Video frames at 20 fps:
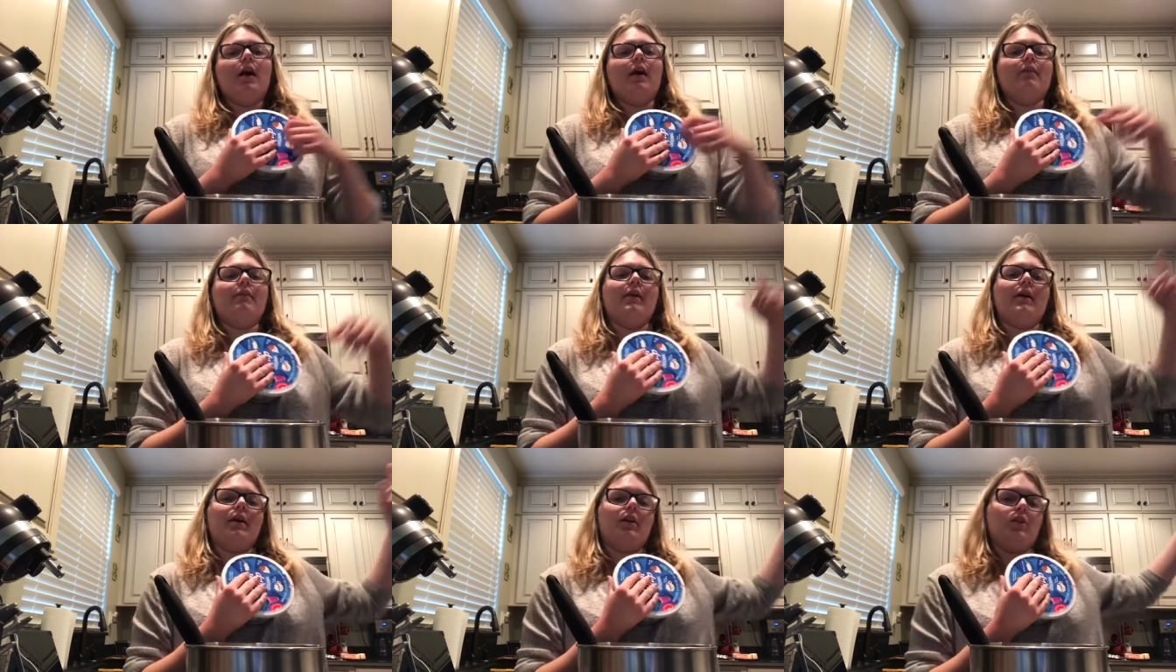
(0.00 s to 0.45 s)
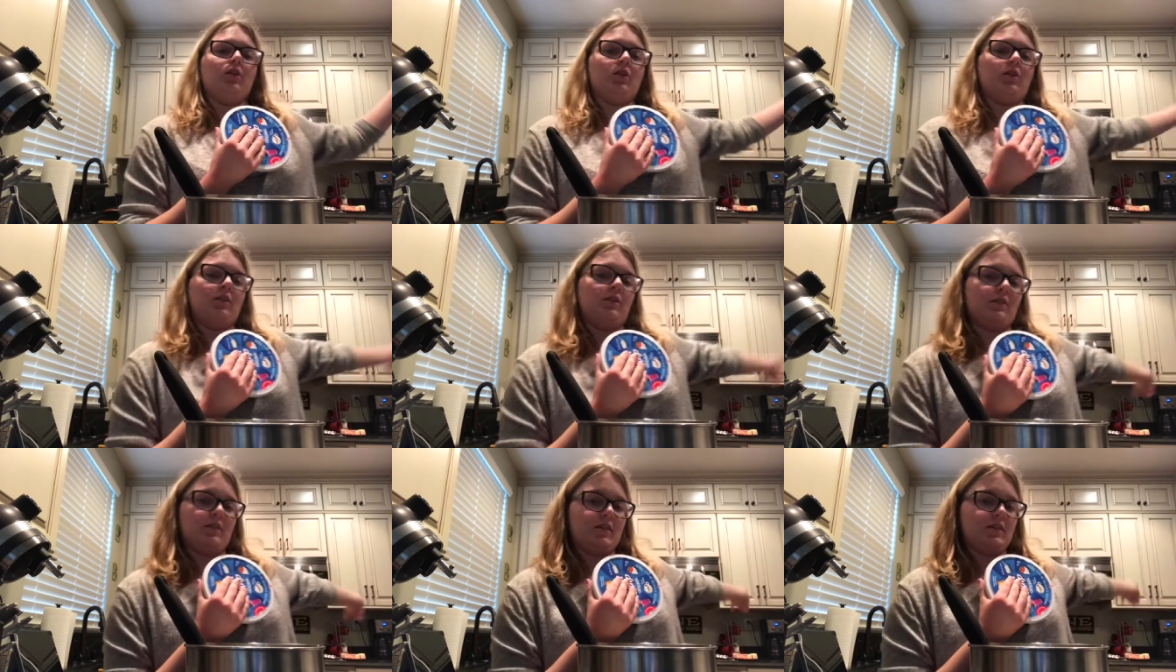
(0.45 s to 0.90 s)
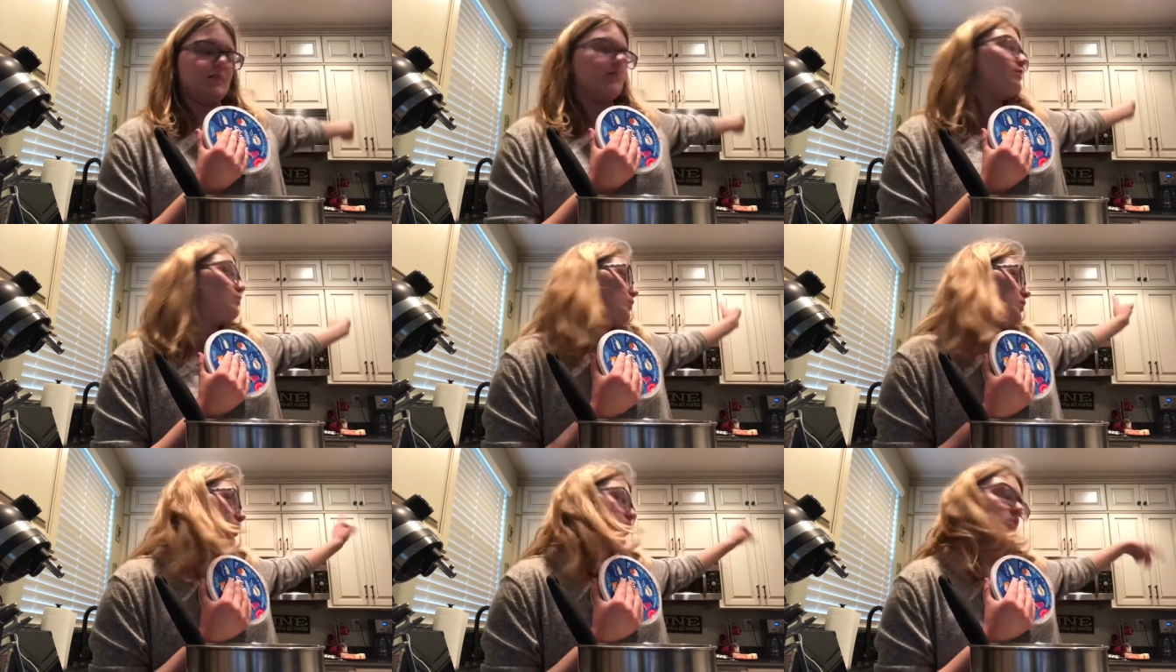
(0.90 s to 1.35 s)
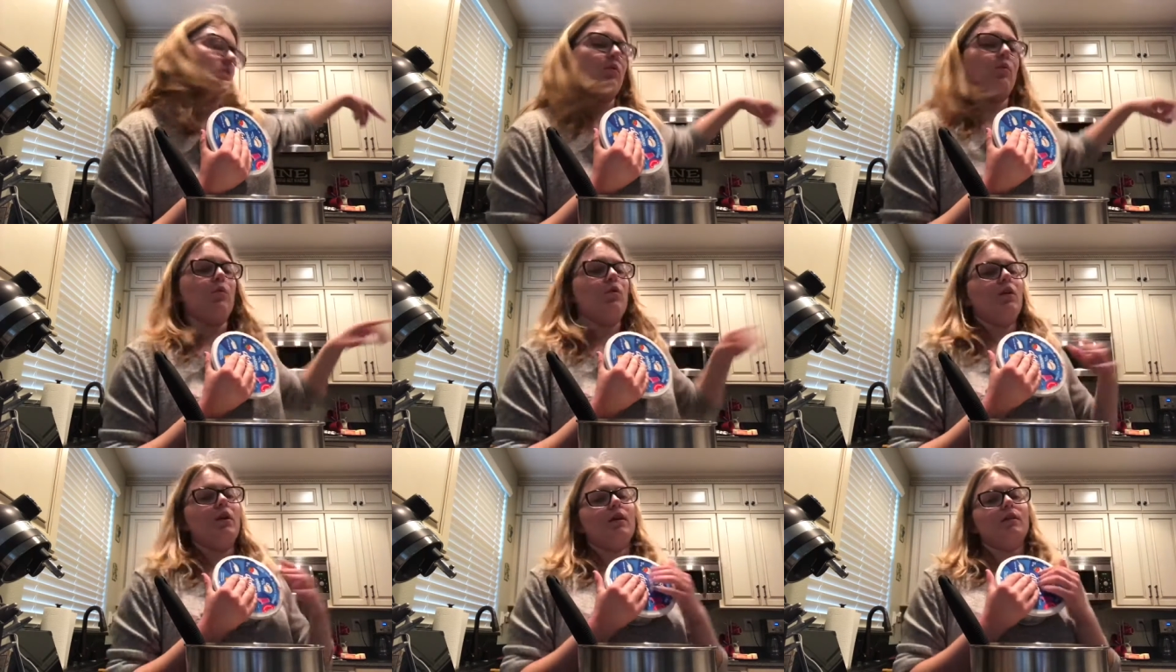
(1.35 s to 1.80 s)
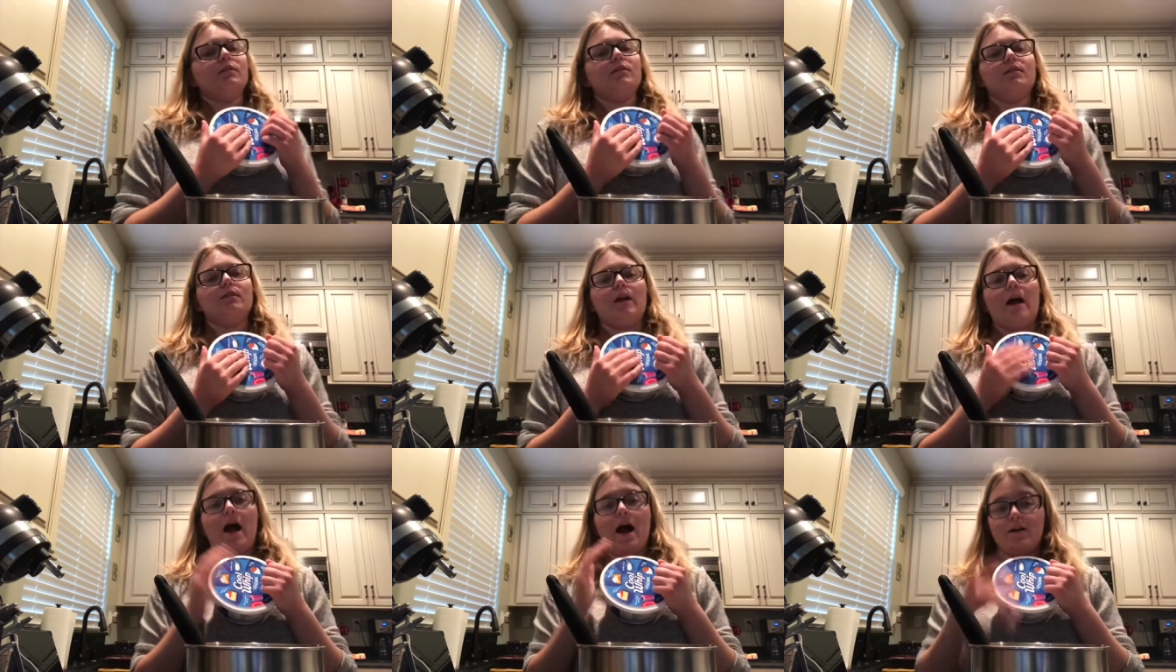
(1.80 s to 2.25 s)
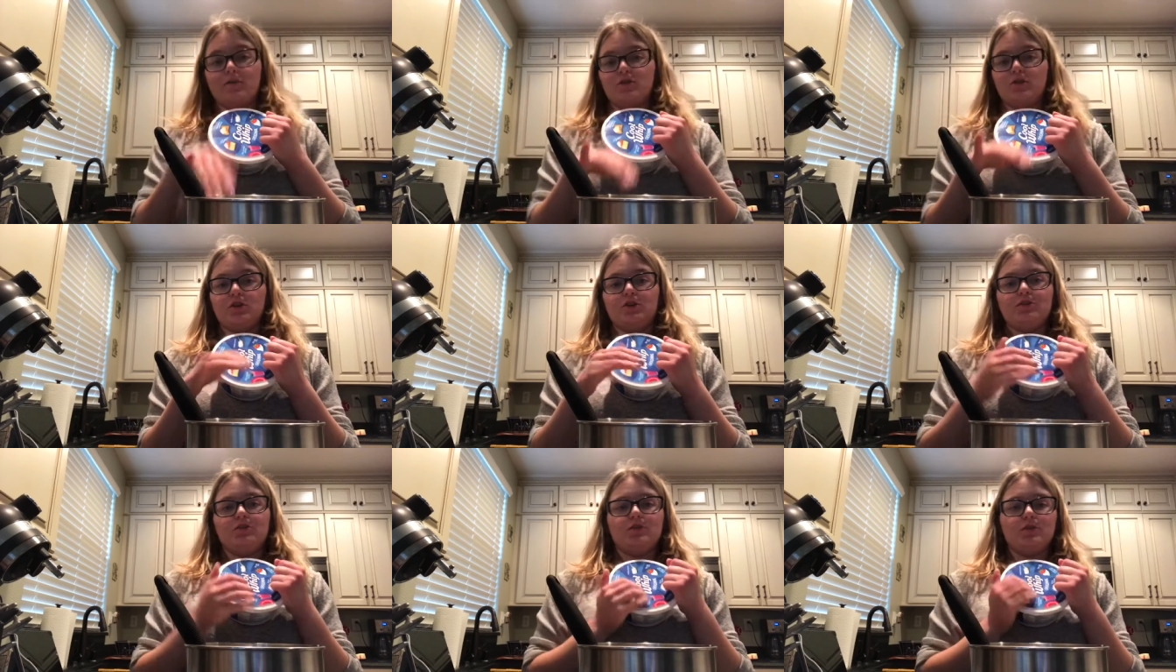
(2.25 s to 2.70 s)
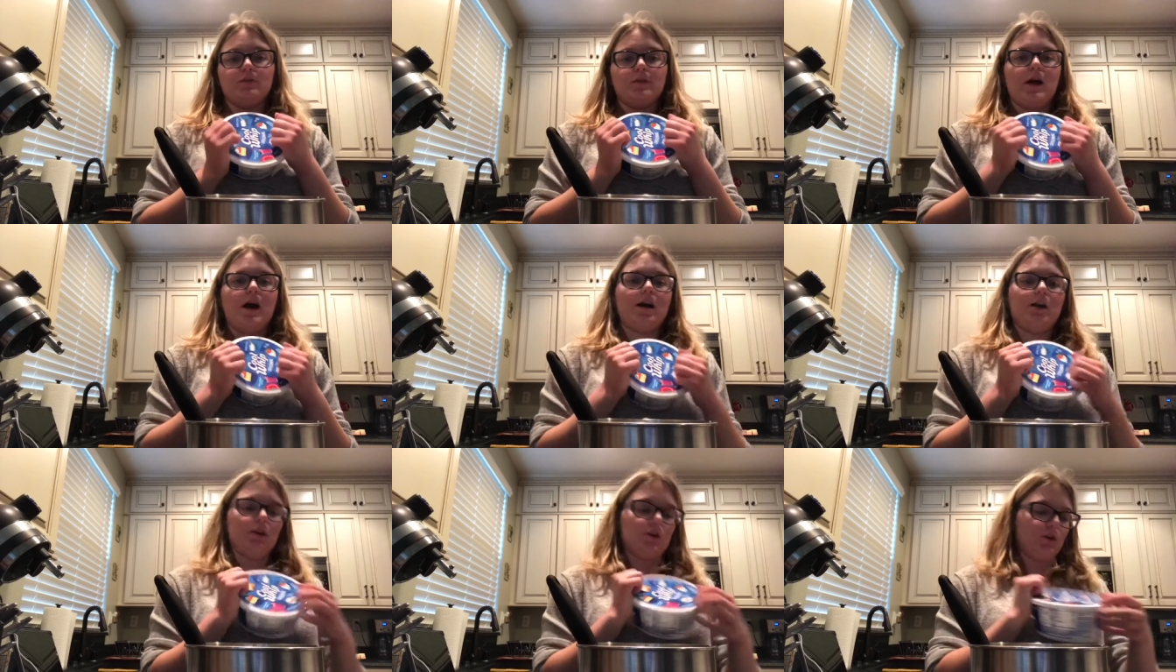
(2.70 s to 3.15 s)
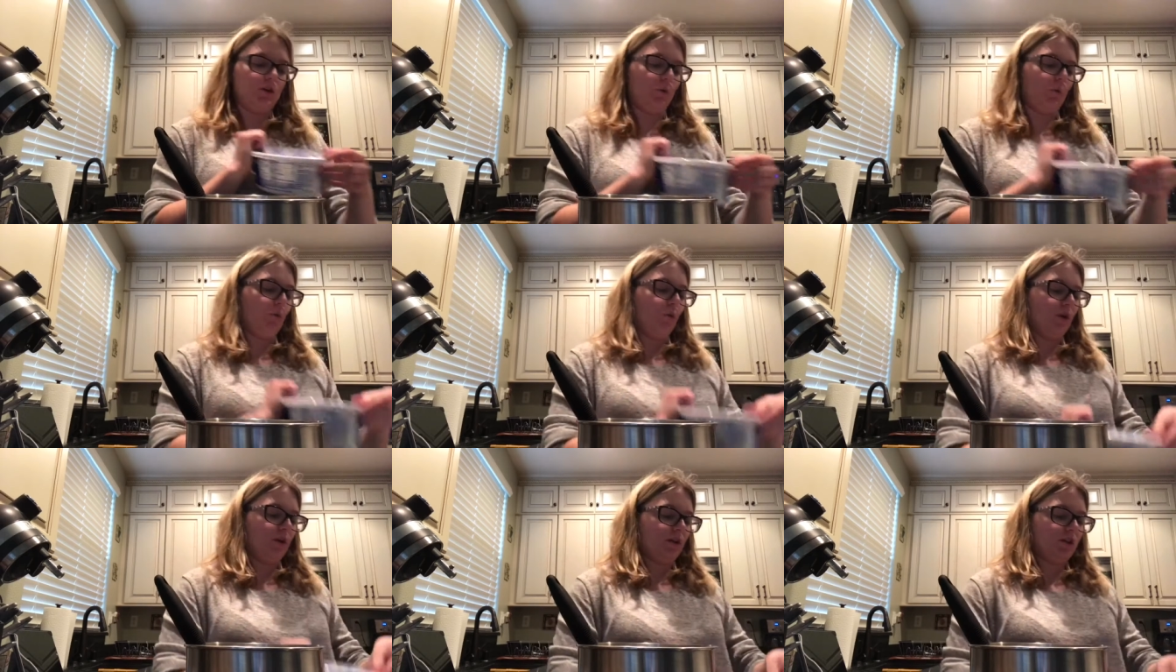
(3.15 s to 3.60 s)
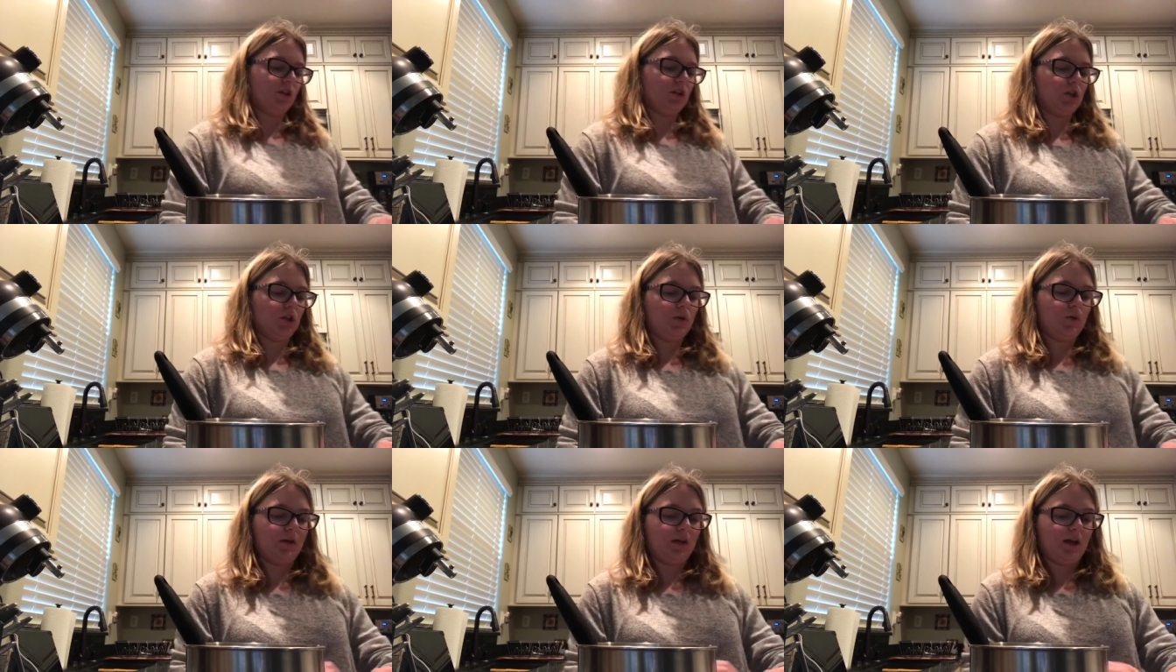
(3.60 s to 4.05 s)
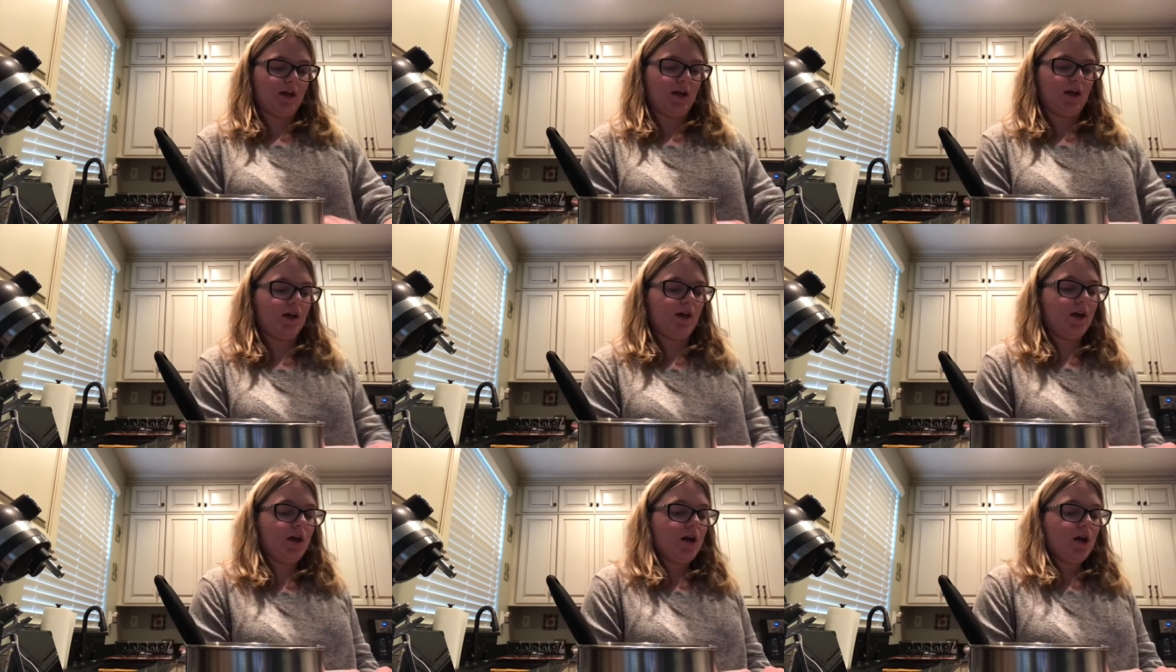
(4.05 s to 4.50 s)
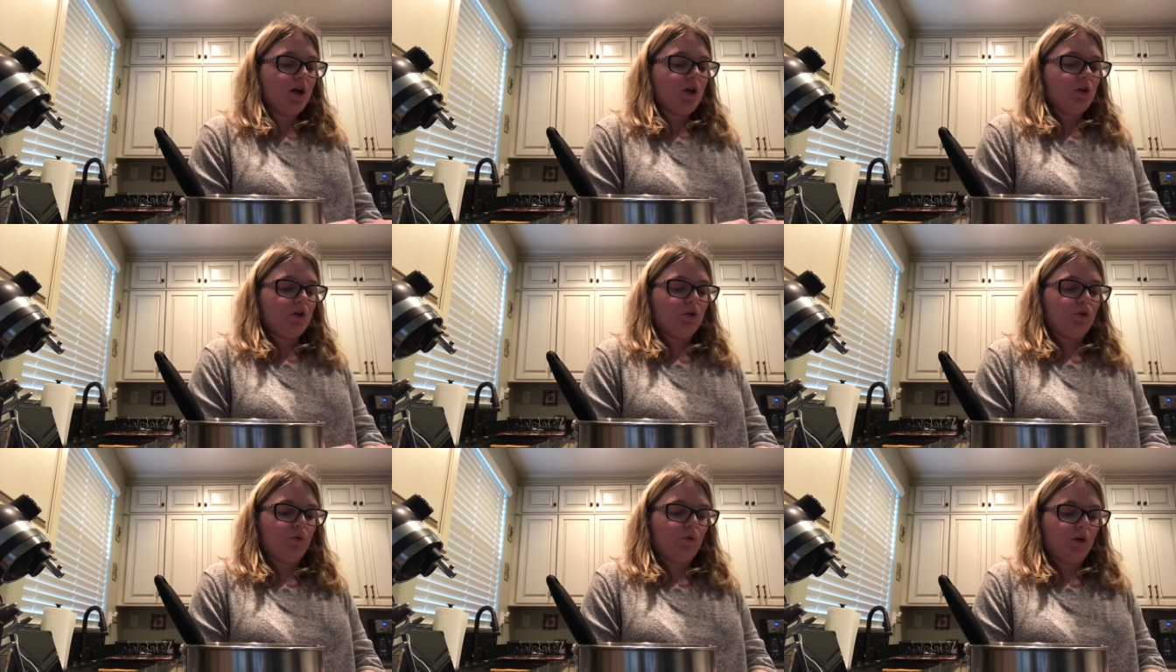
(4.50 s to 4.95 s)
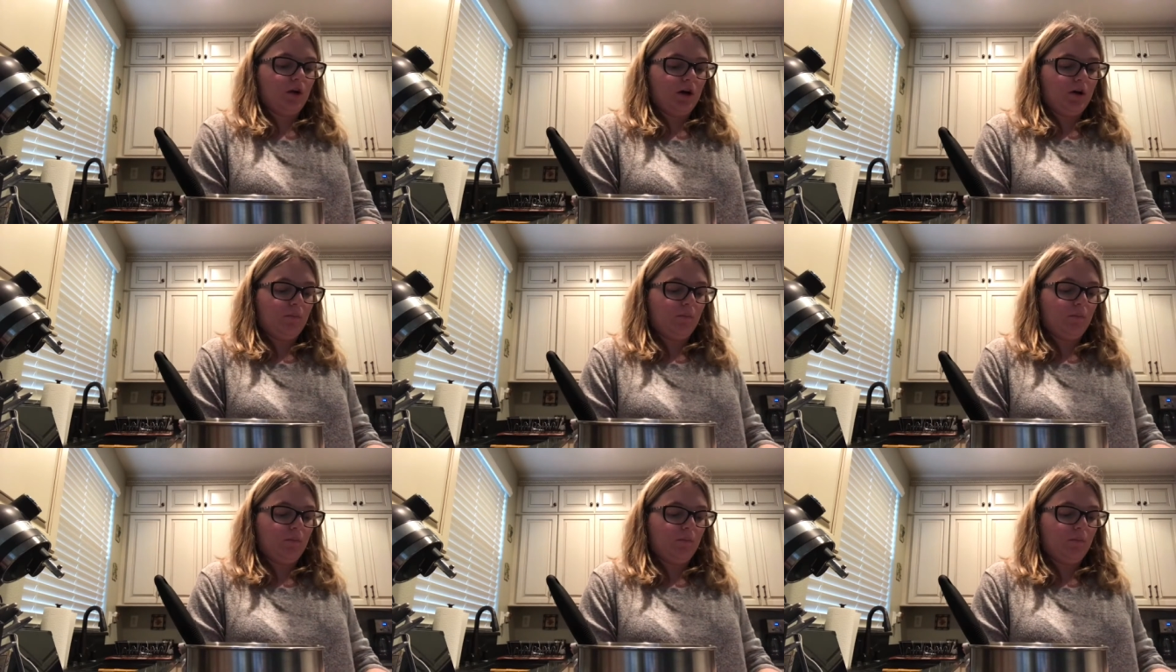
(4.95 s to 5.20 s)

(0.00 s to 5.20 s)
And then this is when you're going to want, after you do that, you're going to want to go and get your